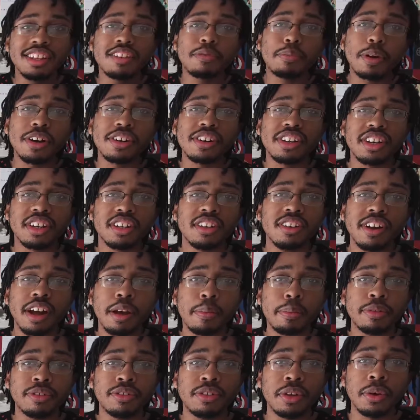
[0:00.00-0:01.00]
This particular
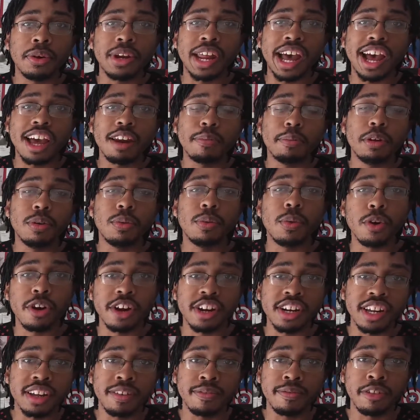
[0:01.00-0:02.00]
episode had me
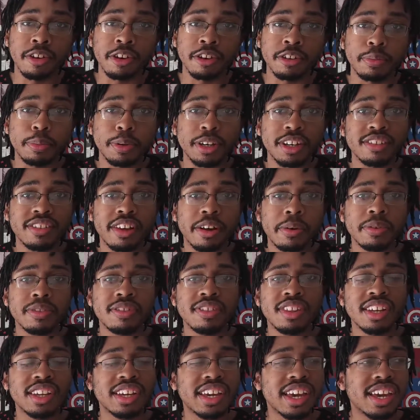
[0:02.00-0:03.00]
worried at first because I
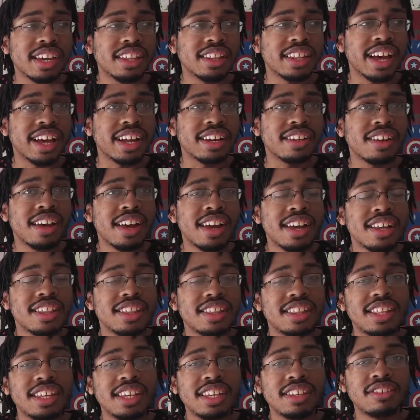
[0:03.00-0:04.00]
was thinking that
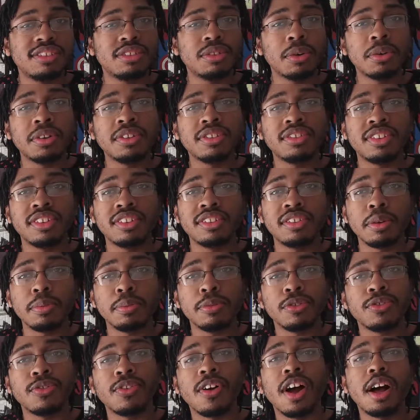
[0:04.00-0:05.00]
the SoS
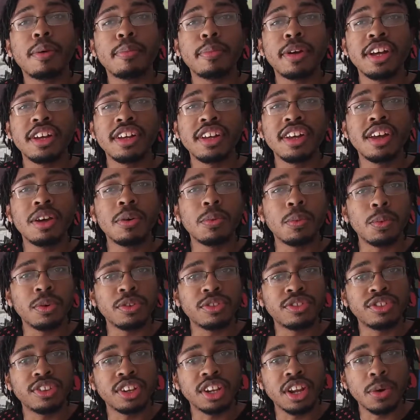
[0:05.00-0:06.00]
system drama
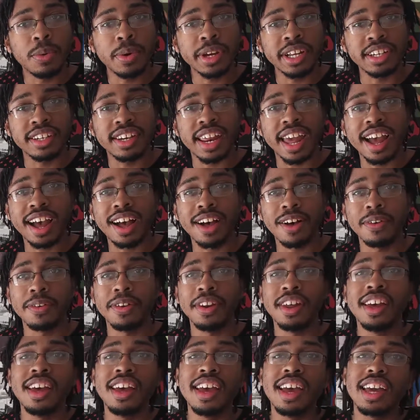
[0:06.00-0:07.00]
was slowing
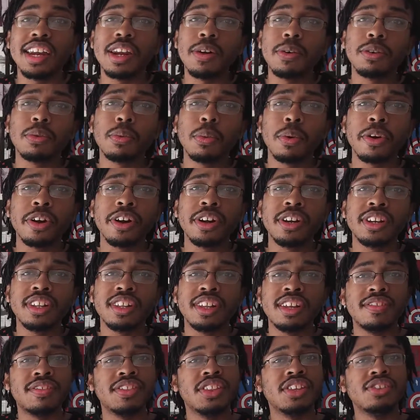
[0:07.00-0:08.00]
down, and I was worried
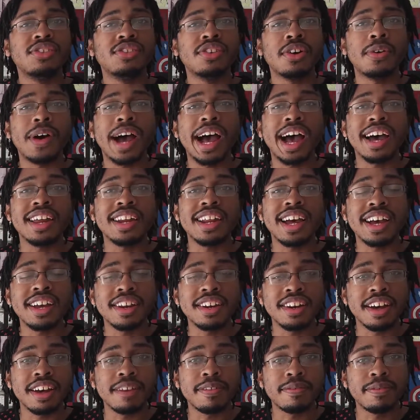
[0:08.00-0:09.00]
if the show had
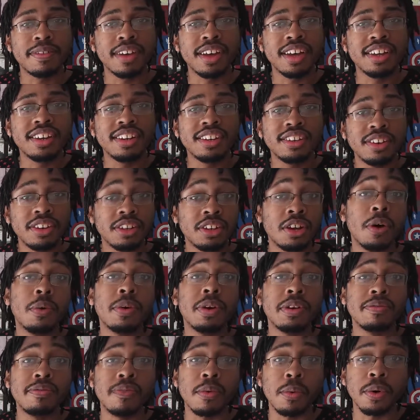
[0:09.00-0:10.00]
enough
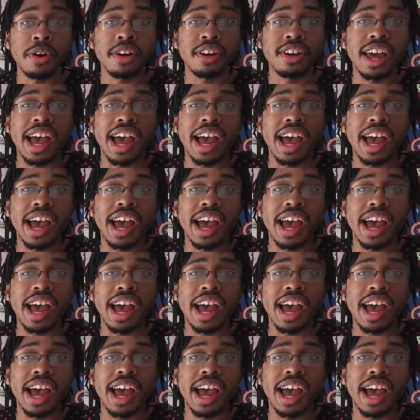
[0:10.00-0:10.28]
going for it